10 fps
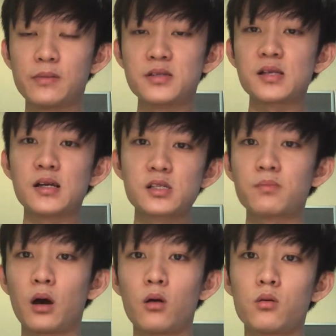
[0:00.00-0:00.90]
insights
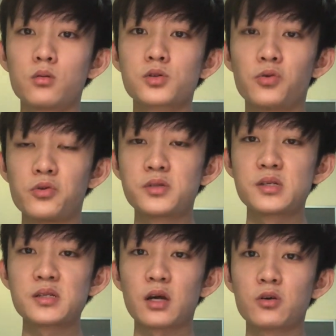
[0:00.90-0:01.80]
about
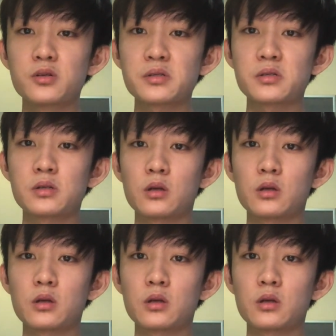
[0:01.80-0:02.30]
scoliosis, because